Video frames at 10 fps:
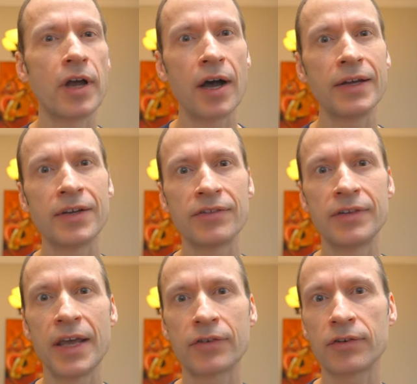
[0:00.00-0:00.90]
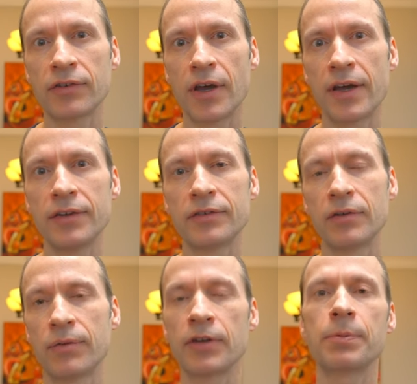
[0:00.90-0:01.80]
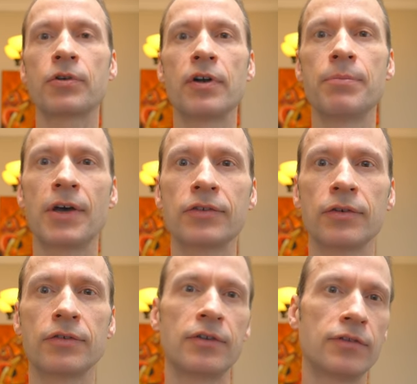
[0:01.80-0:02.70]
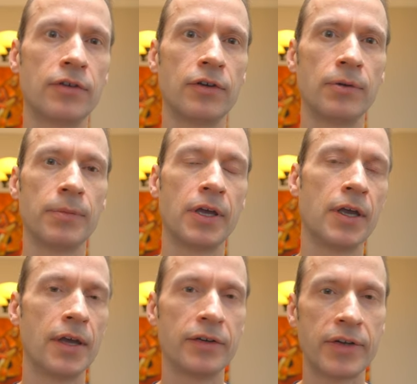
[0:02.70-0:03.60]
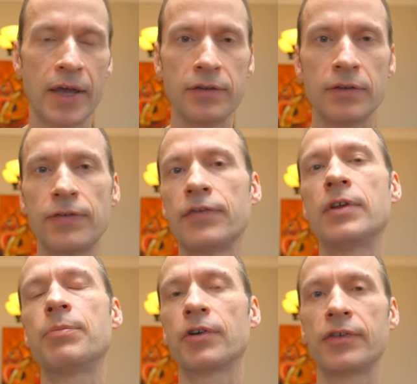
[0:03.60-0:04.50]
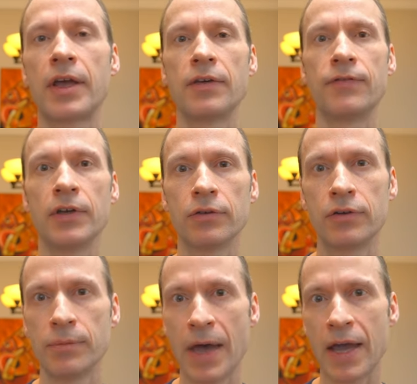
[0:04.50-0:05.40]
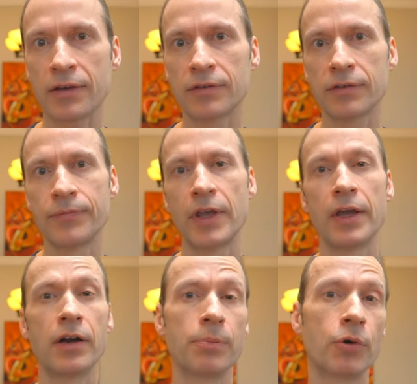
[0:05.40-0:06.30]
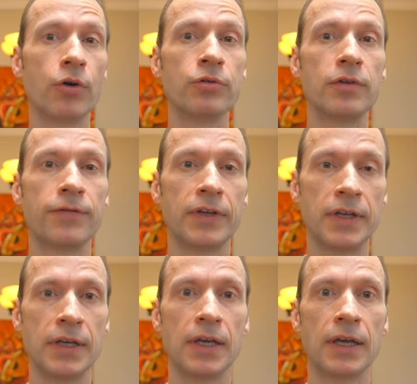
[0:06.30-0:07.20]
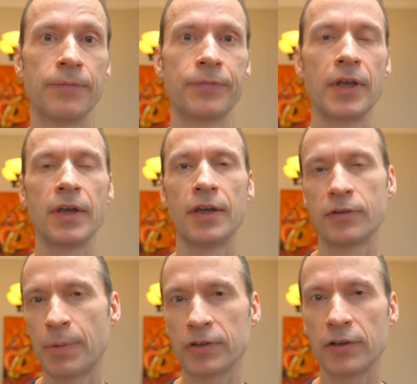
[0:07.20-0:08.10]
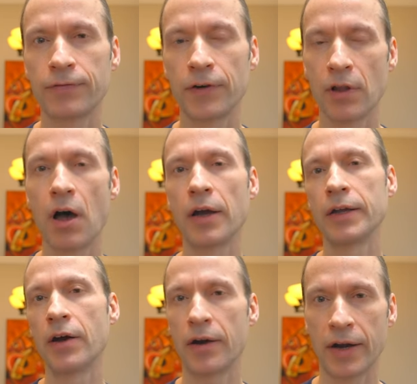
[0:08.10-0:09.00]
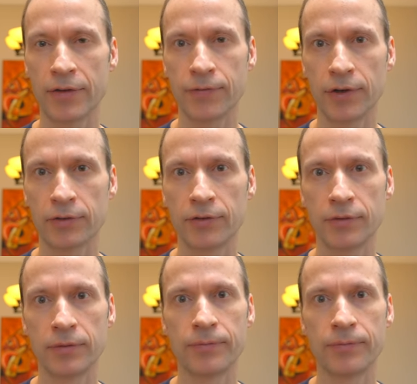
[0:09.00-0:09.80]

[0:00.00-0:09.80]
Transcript: high-intensity exercise, respiratory muscles consume 10 to 15% of VO2 max and are prone to fatiguing, especially for long and hard efforts.